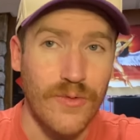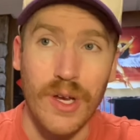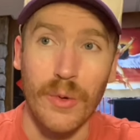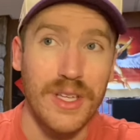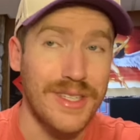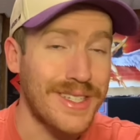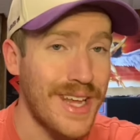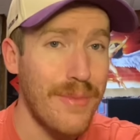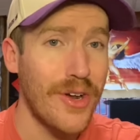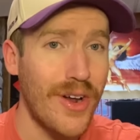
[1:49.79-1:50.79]
He released a
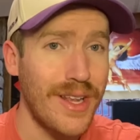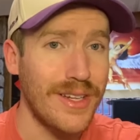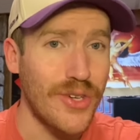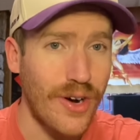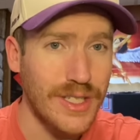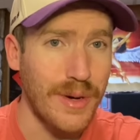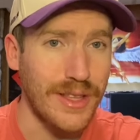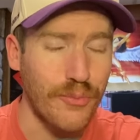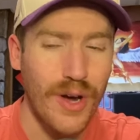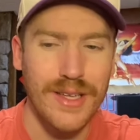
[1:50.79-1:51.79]
statement on it and talked about
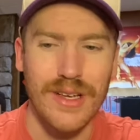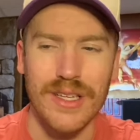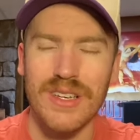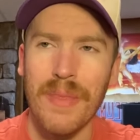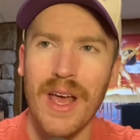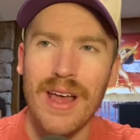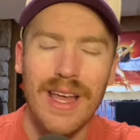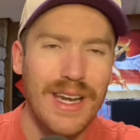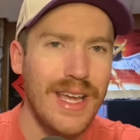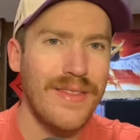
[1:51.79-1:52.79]
the process.
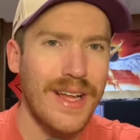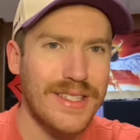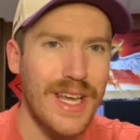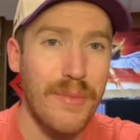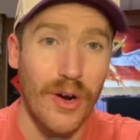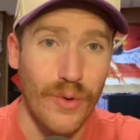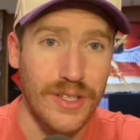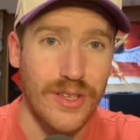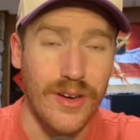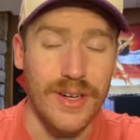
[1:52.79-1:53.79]
And in that statement, I'll read it
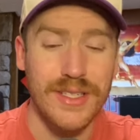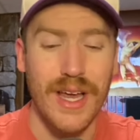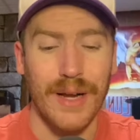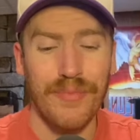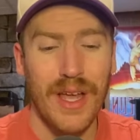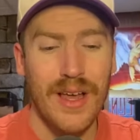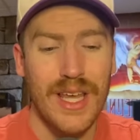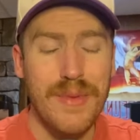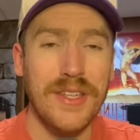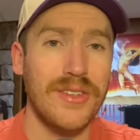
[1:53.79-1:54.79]
to you here in a sec,
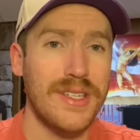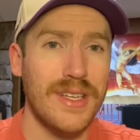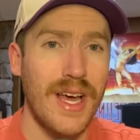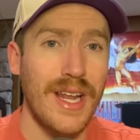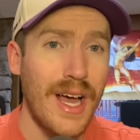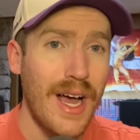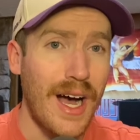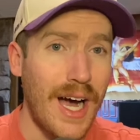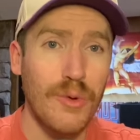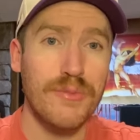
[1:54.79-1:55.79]
he basically said,
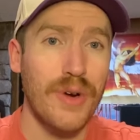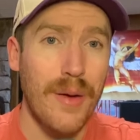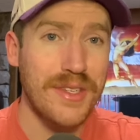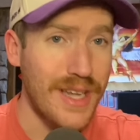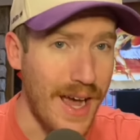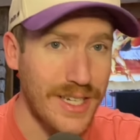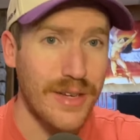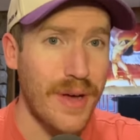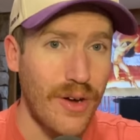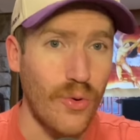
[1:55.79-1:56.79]
I was promised X
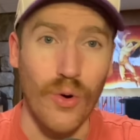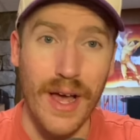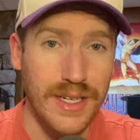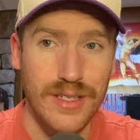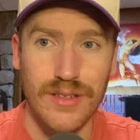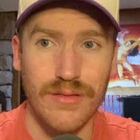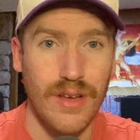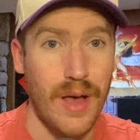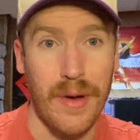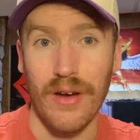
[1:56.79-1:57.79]
amount or X
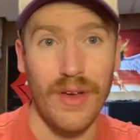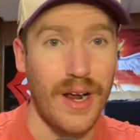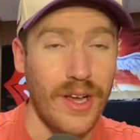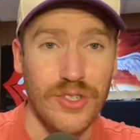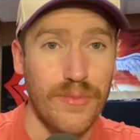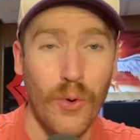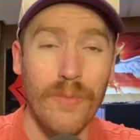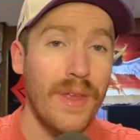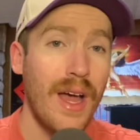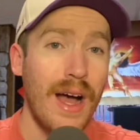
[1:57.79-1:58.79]
amount of NIL
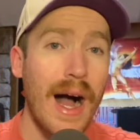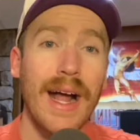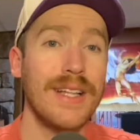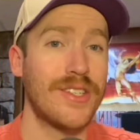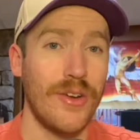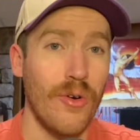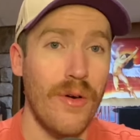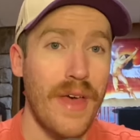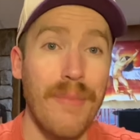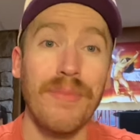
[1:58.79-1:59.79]
support. I got zero of that.